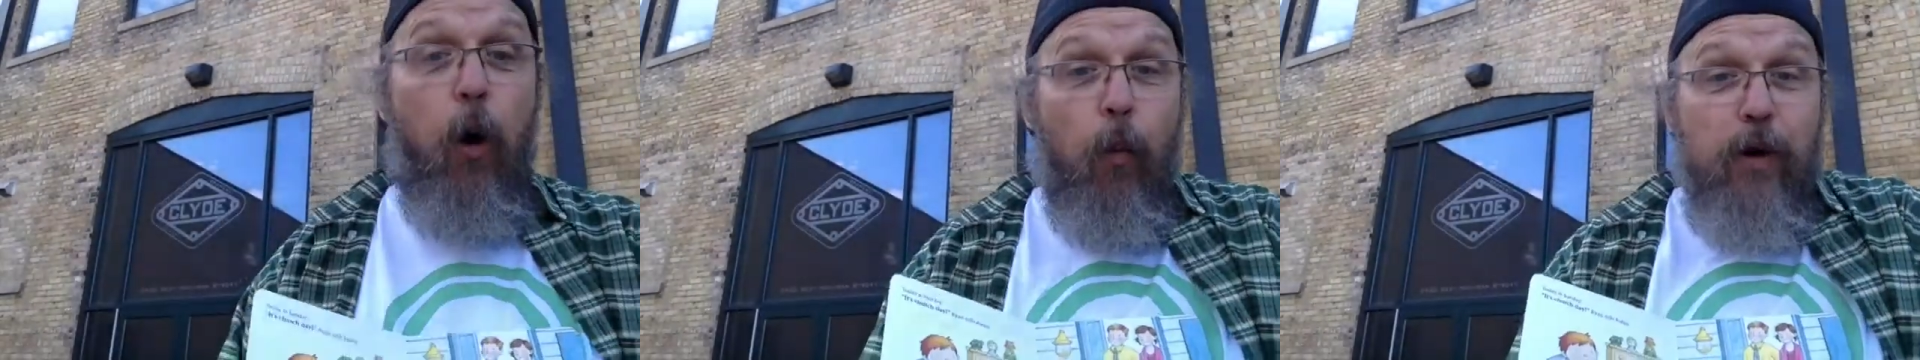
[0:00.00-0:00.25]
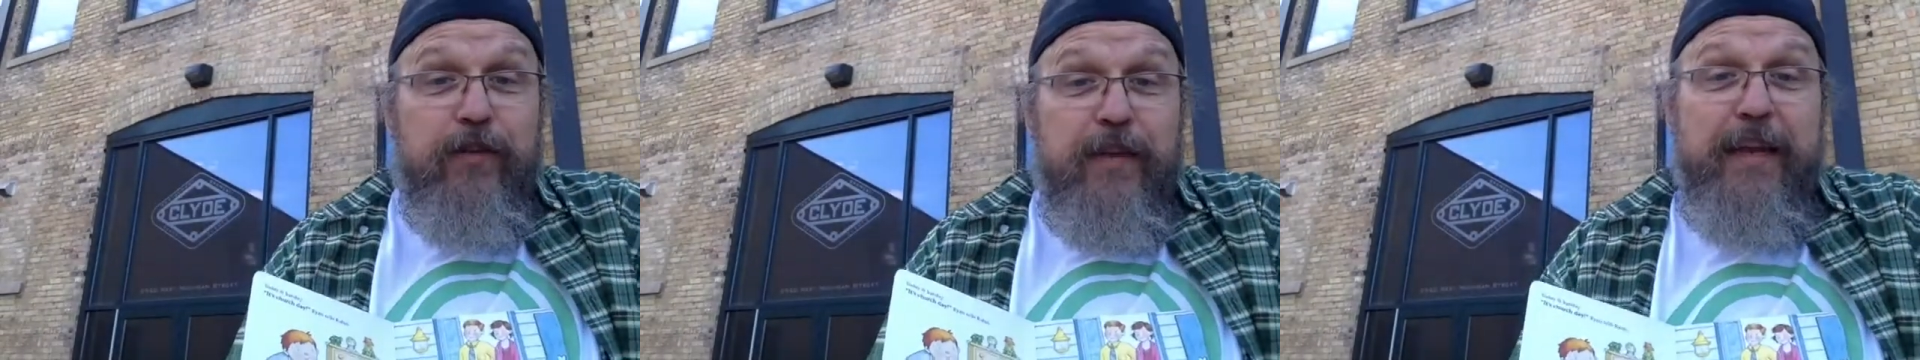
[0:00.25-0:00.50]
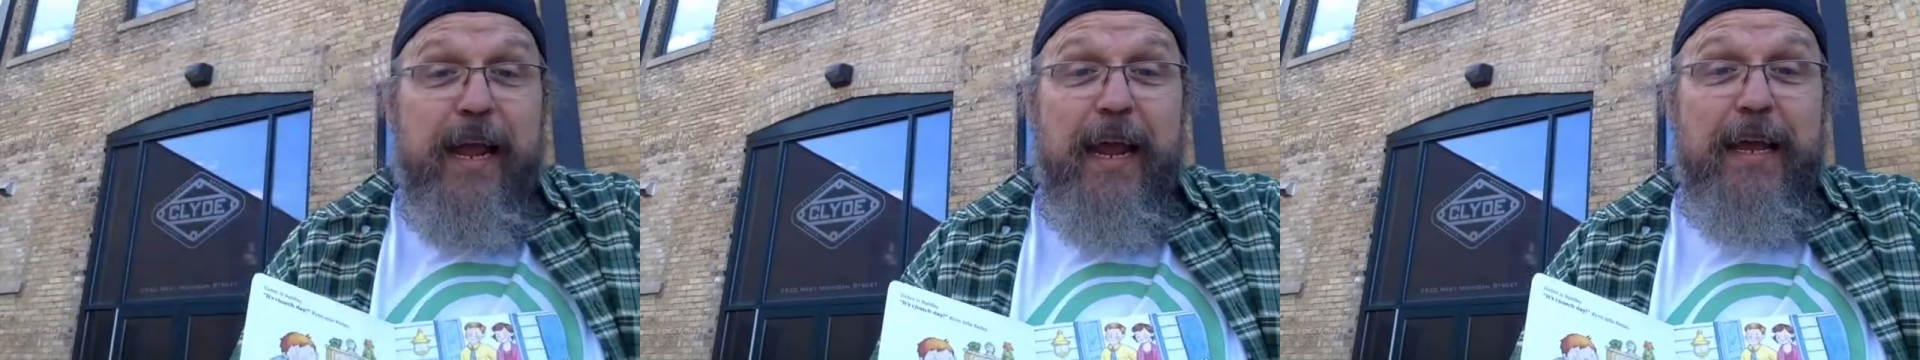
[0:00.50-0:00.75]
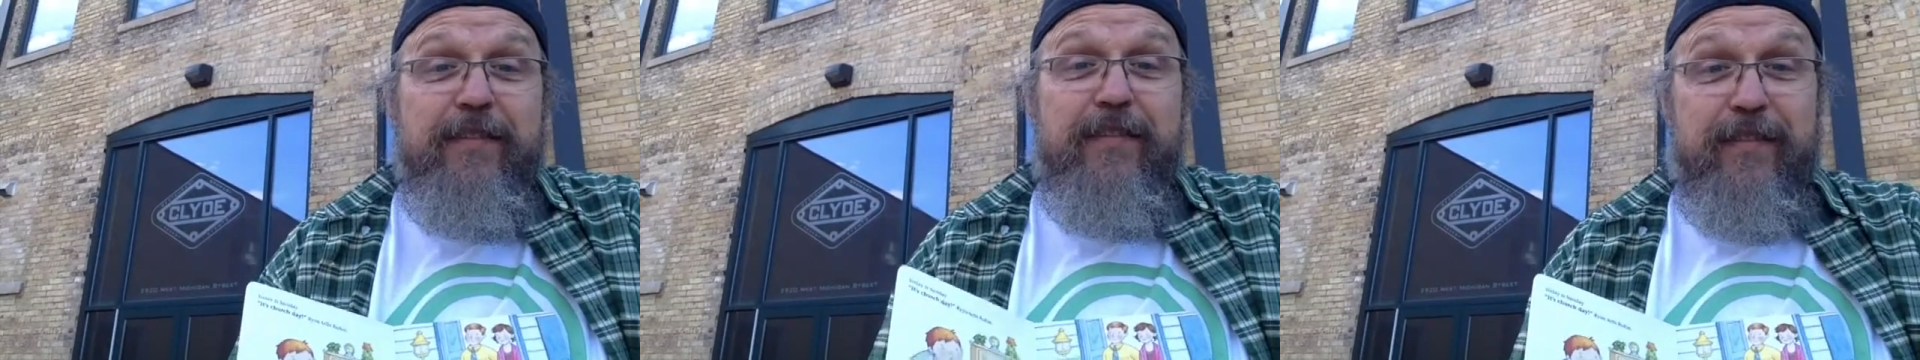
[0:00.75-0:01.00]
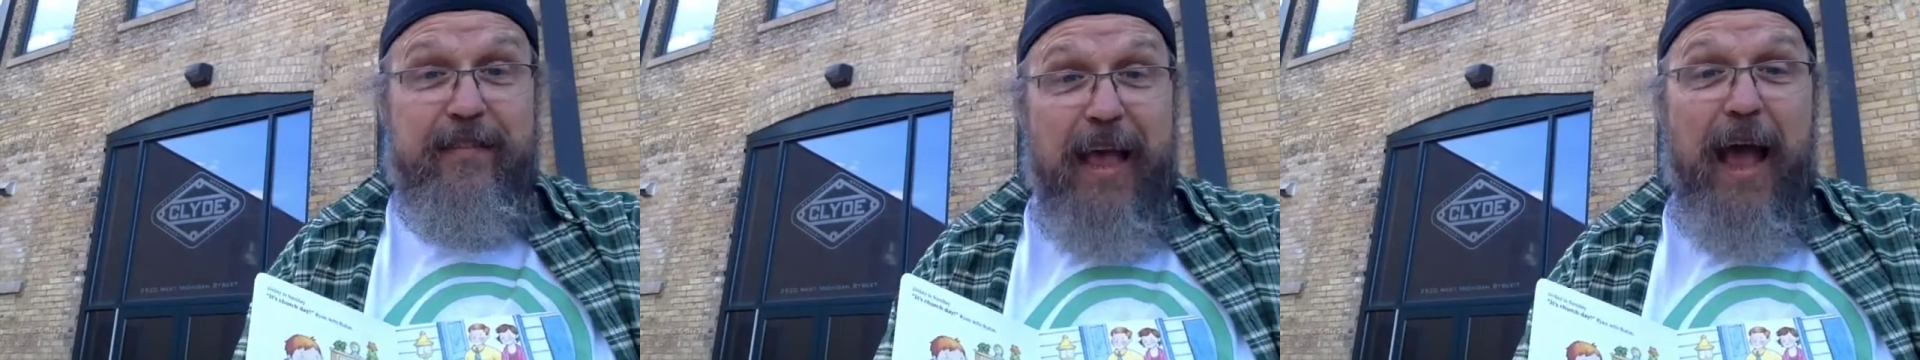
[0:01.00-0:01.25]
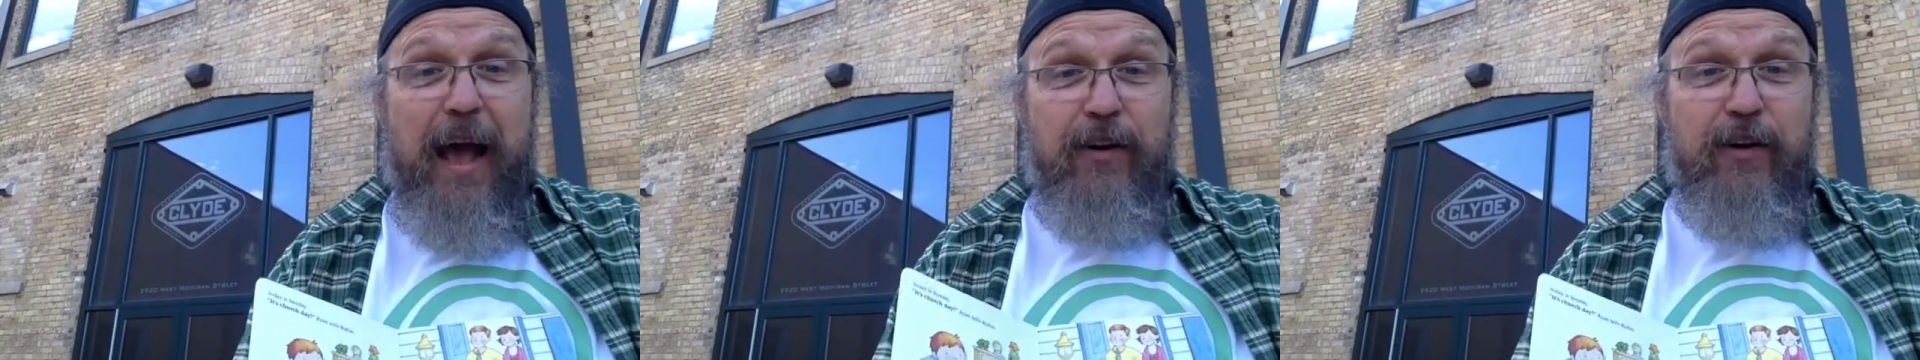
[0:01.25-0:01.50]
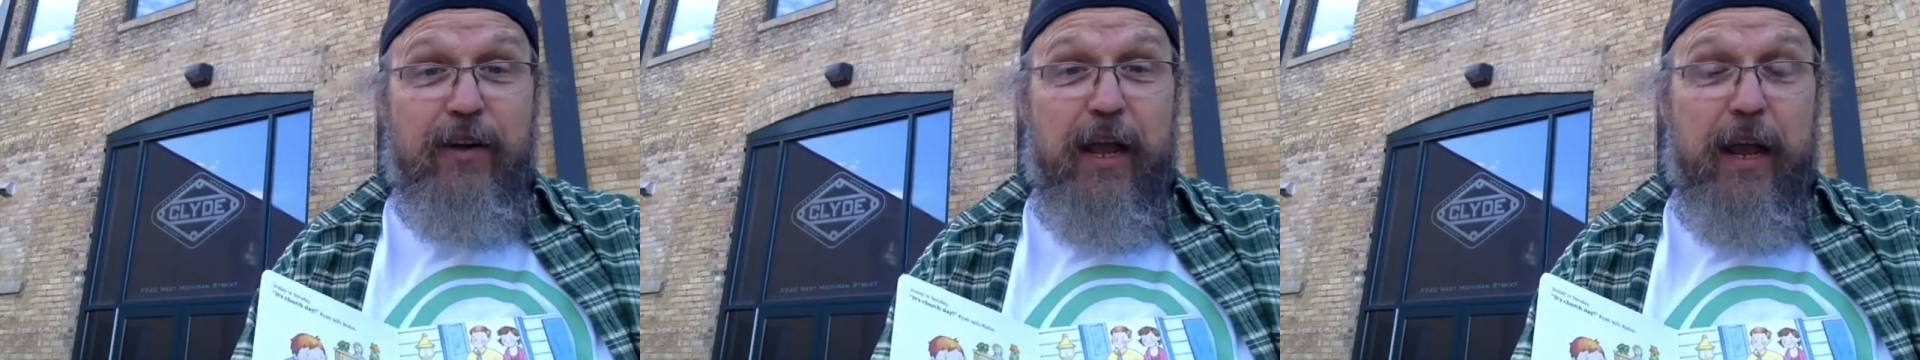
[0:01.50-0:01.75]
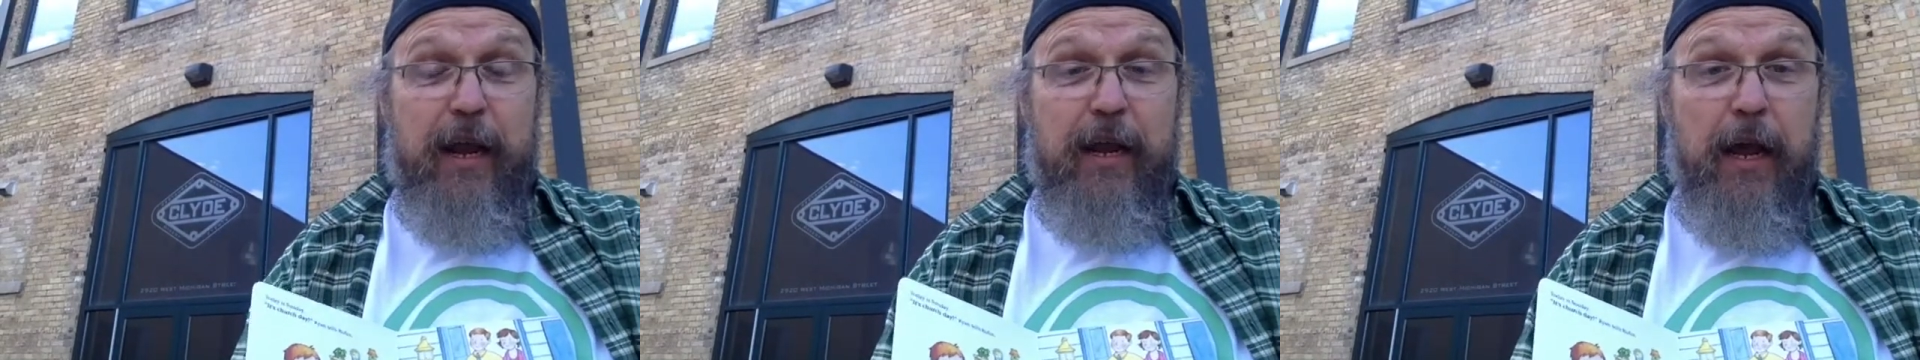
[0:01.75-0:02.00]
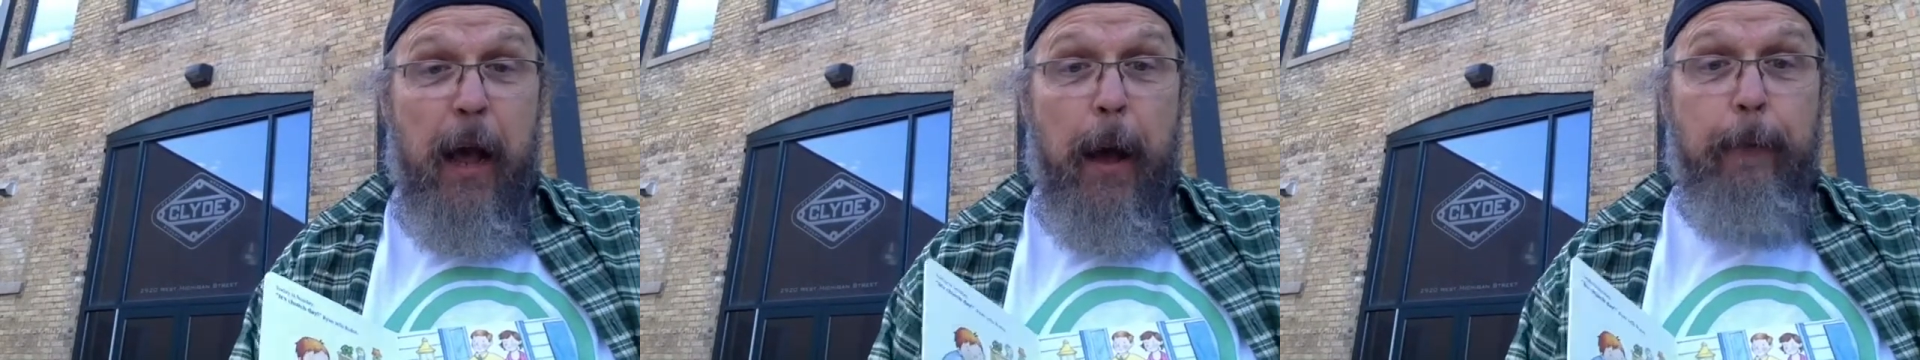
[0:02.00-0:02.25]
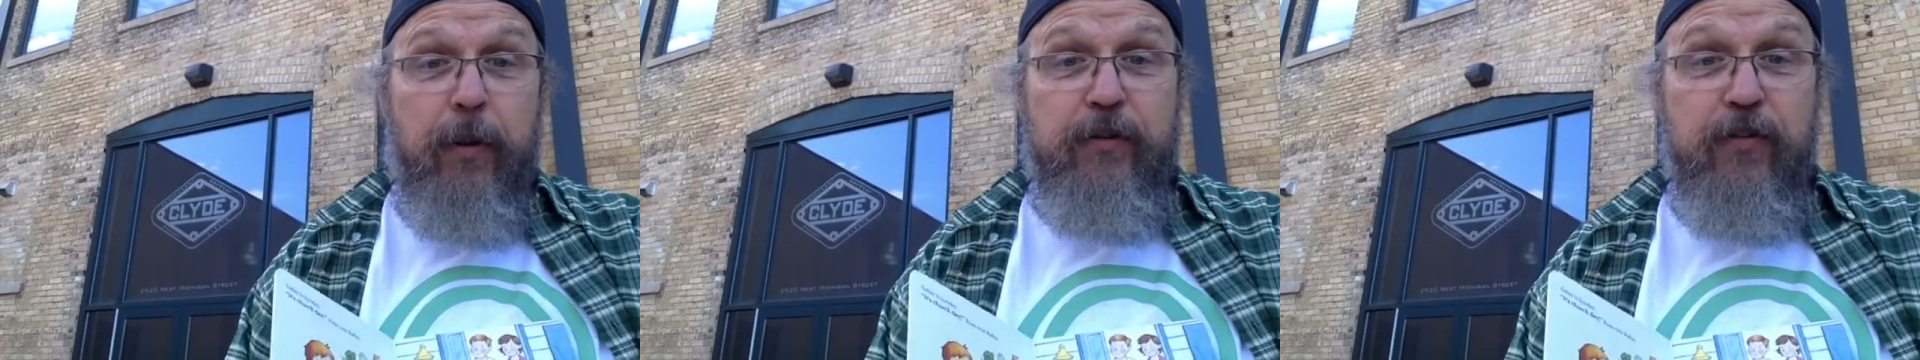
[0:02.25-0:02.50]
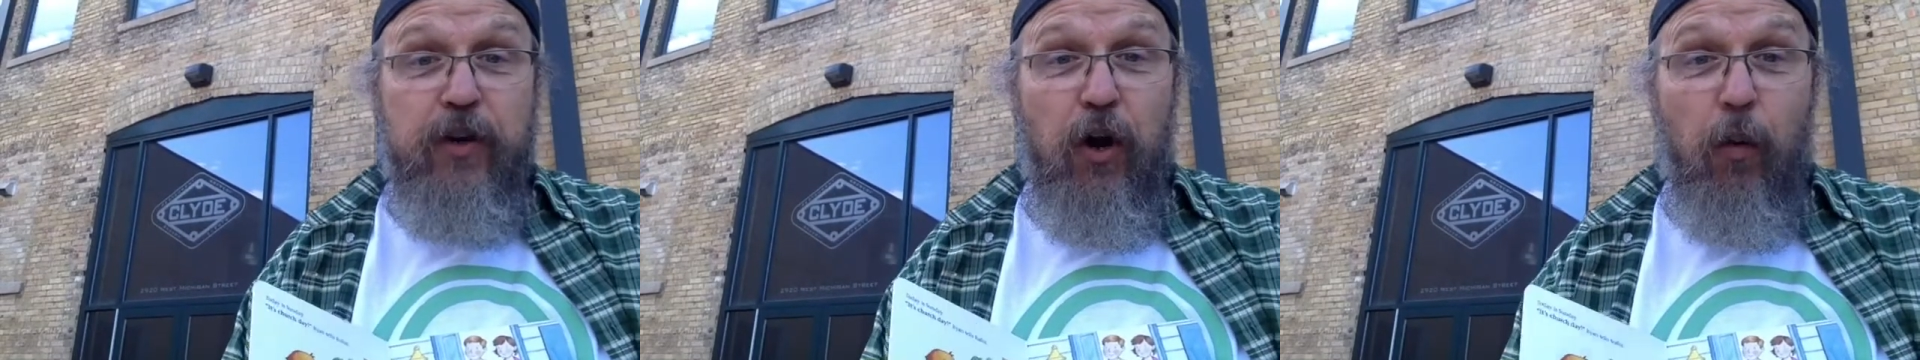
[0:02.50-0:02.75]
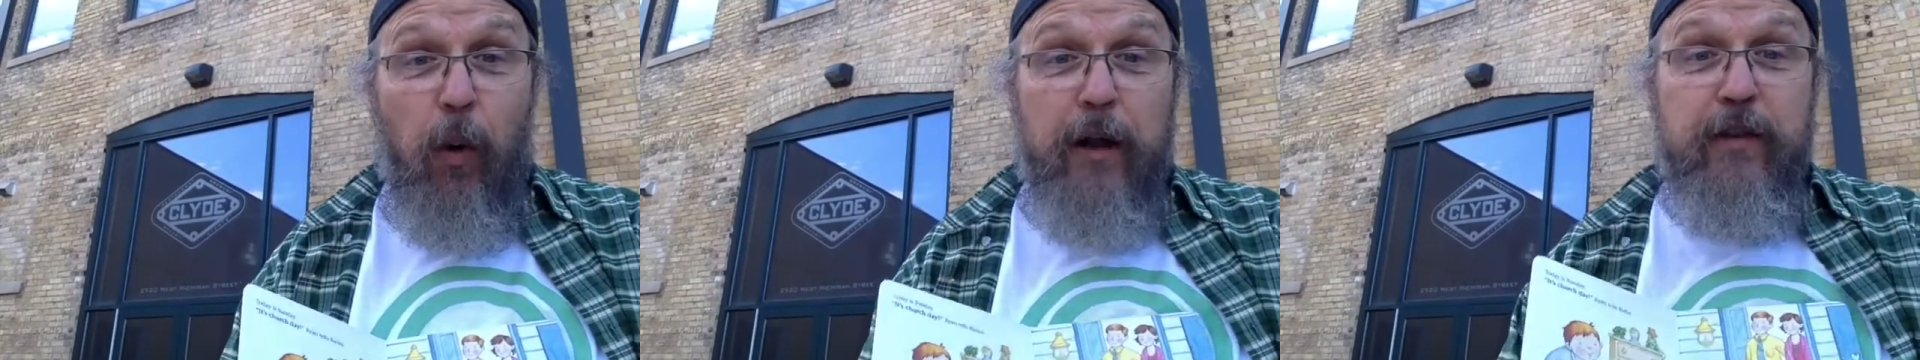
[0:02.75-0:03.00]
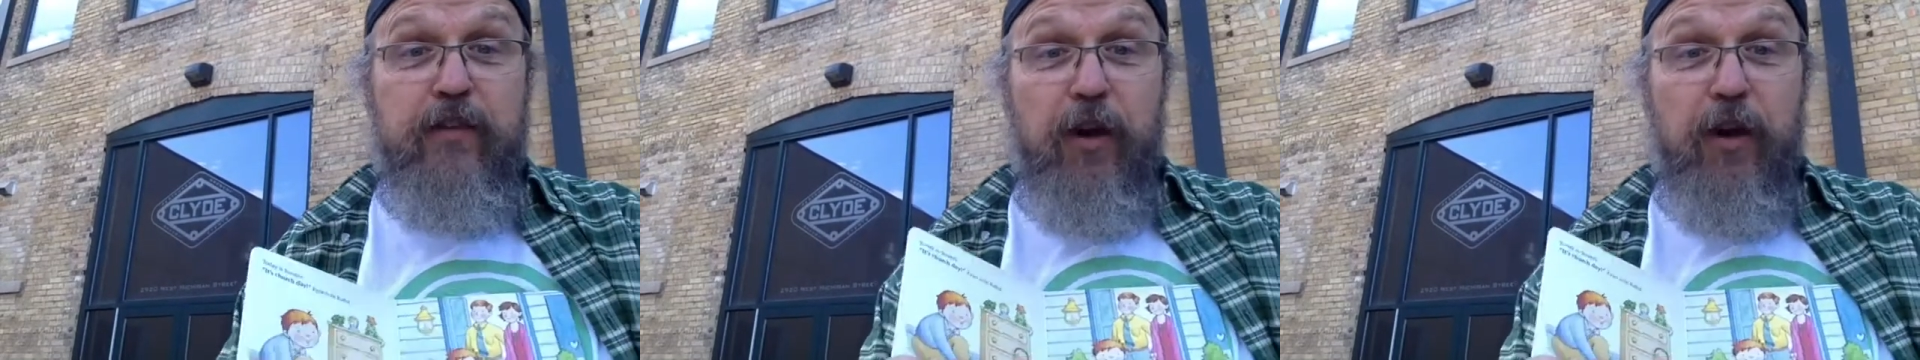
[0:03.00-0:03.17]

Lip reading: Well, today's Saturday, but you know what?